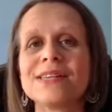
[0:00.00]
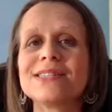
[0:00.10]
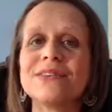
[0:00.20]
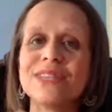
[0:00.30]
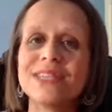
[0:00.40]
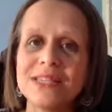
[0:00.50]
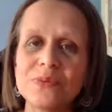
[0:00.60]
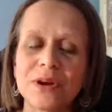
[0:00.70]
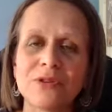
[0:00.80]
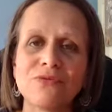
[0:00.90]
So this is
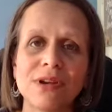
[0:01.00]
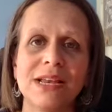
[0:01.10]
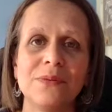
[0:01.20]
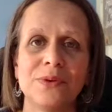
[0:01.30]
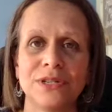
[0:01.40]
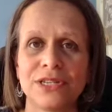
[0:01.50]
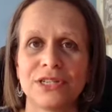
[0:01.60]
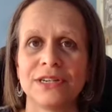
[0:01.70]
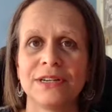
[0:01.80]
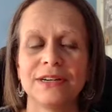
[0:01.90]
what I really want
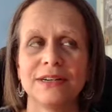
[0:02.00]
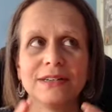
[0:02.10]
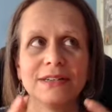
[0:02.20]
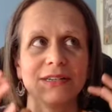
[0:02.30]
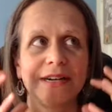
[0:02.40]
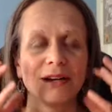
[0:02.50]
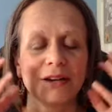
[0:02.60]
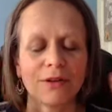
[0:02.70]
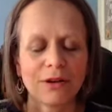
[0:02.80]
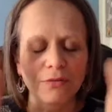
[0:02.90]
to
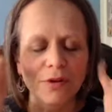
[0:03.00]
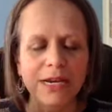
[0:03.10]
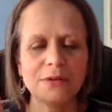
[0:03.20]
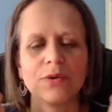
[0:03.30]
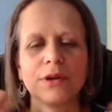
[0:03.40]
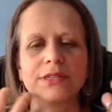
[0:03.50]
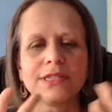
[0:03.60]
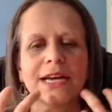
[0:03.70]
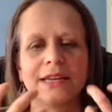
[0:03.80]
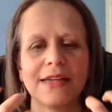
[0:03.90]

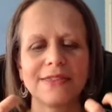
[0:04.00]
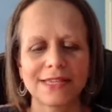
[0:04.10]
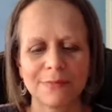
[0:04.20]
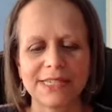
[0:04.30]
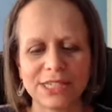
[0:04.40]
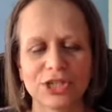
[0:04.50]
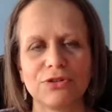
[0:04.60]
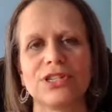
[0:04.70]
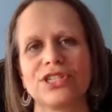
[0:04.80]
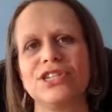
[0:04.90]
kind of get this message
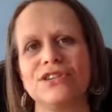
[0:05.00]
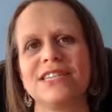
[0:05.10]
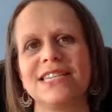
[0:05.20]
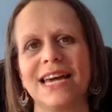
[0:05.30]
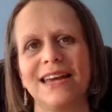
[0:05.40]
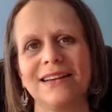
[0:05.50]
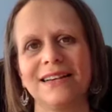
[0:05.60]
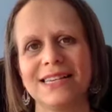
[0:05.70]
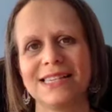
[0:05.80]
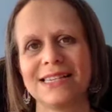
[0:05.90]
across to you today.
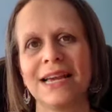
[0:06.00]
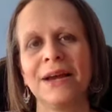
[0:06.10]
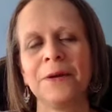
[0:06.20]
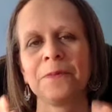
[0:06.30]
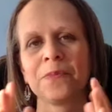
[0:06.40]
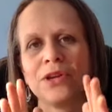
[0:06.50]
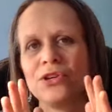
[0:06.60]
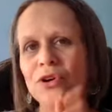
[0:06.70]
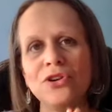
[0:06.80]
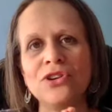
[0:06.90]
Is
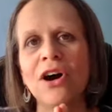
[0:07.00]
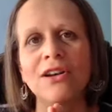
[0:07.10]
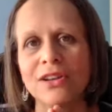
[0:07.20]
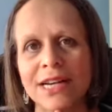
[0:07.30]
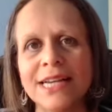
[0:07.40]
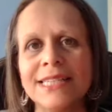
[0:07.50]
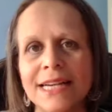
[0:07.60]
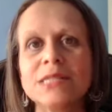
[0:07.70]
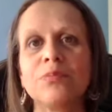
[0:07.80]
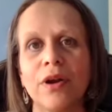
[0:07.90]
you're not looking
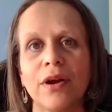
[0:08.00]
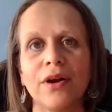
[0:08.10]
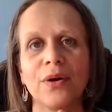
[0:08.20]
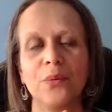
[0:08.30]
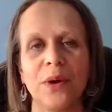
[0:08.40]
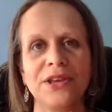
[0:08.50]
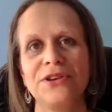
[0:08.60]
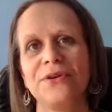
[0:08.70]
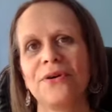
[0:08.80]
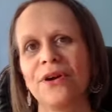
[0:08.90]
desperate when
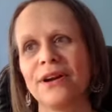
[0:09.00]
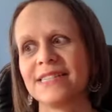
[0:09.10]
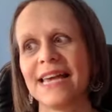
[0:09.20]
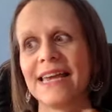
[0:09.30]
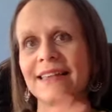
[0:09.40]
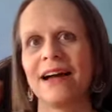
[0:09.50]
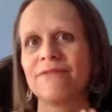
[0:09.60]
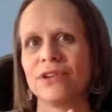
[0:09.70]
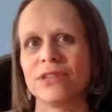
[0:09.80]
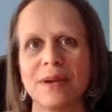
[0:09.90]
you're saying that
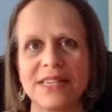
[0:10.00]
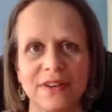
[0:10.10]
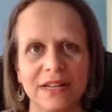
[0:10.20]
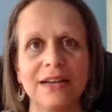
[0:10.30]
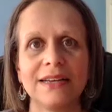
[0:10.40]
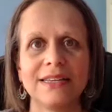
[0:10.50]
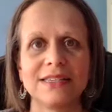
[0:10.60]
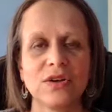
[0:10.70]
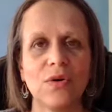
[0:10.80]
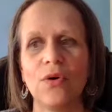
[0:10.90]
I've got space for
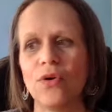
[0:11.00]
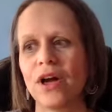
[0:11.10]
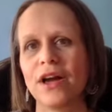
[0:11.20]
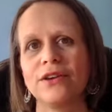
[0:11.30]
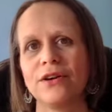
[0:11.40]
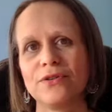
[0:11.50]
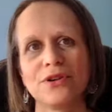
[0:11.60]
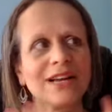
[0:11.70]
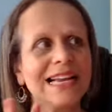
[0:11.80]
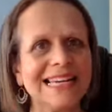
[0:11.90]
clients, or that, you know,
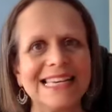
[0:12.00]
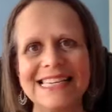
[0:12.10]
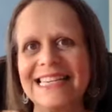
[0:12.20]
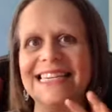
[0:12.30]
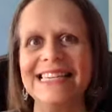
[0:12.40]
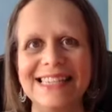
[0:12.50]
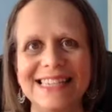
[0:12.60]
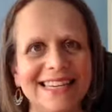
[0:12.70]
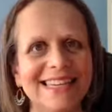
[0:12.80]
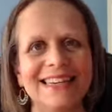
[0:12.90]
you're clingy and
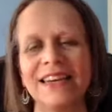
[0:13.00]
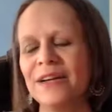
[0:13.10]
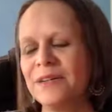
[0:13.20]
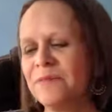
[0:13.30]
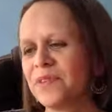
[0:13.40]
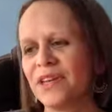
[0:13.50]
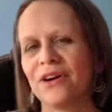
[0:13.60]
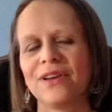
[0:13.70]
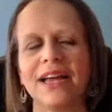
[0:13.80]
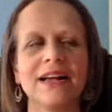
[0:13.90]
needy and, you
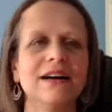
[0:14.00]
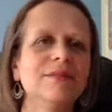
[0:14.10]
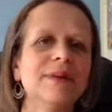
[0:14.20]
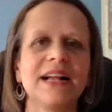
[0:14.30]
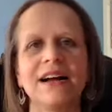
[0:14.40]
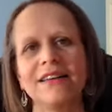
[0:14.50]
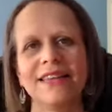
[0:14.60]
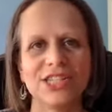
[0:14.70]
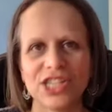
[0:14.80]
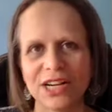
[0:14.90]
know, like, oh my God,
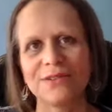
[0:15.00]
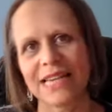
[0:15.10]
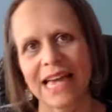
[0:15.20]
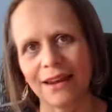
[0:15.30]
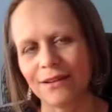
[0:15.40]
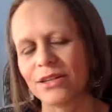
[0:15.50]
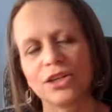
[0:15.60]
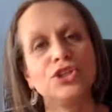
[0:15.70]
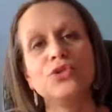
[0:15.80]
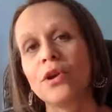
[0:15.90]
there she goes again.
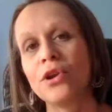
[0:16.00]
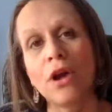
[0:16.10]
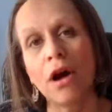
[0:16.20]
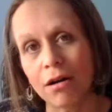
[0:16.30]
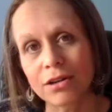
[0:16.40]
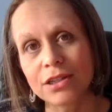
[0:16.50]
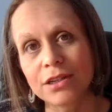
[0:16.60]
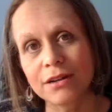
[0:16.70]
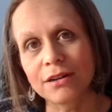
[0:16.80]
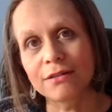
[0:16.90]
You are not,
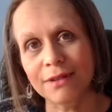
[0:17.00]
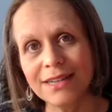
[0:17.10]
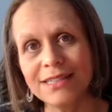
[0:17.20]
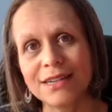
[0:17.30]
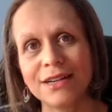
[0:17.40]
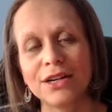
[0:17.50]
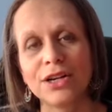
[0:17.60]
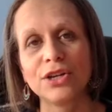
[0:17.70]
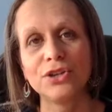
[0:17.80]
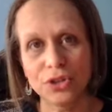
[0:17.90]
right?
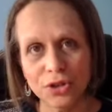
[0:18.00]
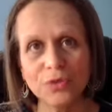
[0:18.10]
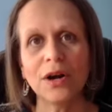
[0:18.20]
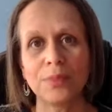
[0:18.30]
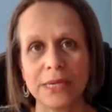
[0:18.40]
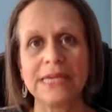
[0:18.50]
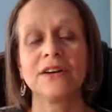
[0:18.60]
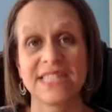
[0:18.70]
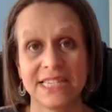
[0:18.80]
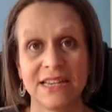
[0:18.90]
You are being
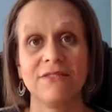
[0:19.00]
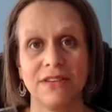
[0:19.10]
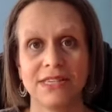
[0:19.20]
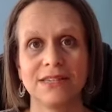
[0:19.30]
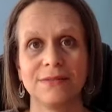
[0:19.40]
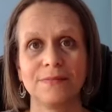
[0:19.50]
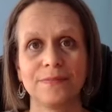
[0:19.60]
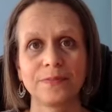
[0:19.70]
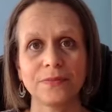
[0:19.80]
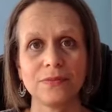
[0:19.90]
of service.
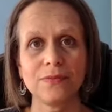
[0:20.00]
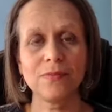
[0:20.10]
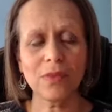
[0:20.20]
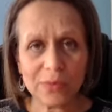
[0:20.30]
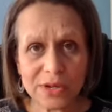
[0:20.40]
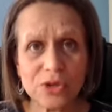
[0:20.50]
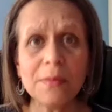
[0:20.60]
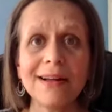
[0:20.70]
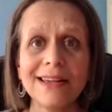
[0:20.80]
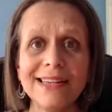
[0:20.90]
When you
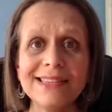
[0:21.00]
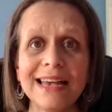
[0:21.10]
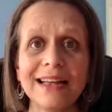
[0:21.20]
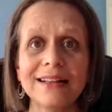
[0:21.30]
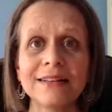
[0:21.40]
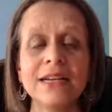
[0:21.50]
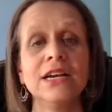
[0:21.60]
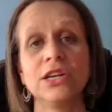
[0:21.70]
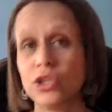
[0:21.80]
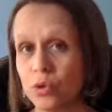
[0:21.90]
market and sell,
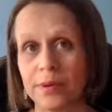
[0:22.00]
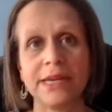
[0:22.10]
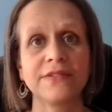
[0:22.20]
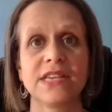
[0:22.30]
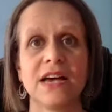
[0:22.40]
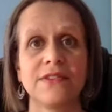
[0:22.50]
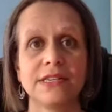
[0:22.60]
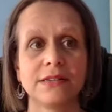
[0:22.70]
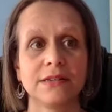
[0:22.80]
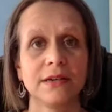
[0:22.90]
you're being of
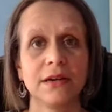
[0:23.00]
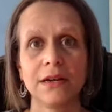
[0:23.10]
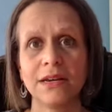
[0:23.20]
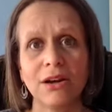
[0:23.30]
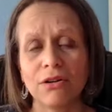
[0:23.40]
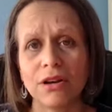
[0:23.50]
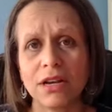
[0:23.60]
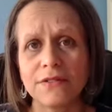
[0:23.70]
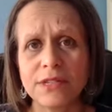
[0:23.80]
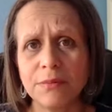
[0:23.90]
service. Now,
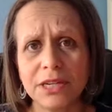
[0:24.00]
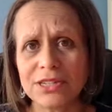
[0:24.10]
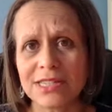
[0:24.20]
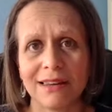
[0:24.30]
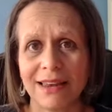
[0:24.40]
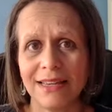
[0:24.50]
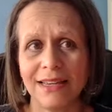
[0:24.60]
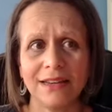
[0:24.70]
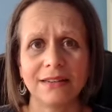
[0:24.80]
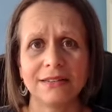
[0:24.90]
if somebody doesn't like
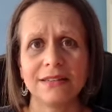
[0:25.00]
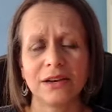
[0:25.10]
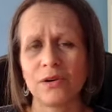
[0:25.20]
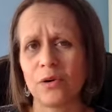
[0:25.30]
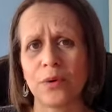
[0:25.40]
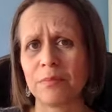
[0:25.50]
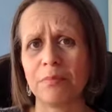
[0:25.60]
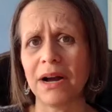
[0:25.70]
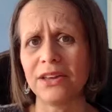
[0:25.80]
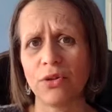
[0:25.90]
it, they don't want to
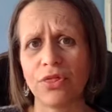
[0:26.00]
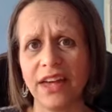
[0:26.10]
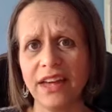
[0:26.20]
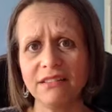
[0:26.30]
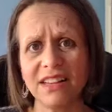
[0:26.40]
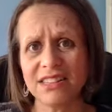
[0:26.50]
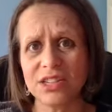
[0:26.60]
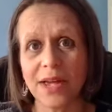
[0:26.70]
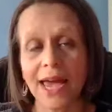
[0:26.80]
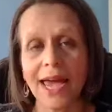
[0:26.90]
buy your thing, that's
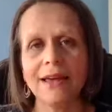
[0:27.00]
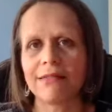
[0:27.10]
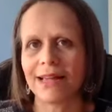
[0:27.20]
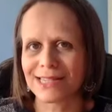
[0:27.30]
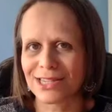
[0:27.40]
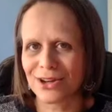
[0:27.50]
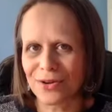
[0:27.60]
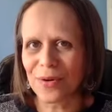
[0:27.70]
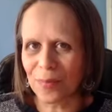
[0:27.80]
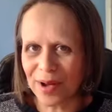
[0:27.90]
okay. That's
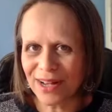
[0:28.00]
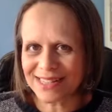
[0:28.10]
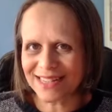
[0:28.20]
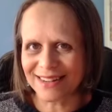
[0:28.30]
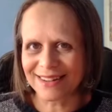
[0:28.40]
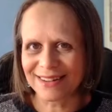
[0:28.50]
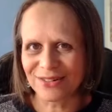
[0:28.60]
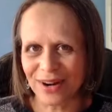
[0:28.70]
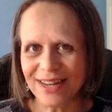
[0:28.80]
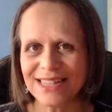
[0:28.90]
not your person,
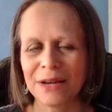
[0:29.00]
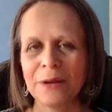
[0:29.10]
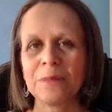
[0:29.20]
right?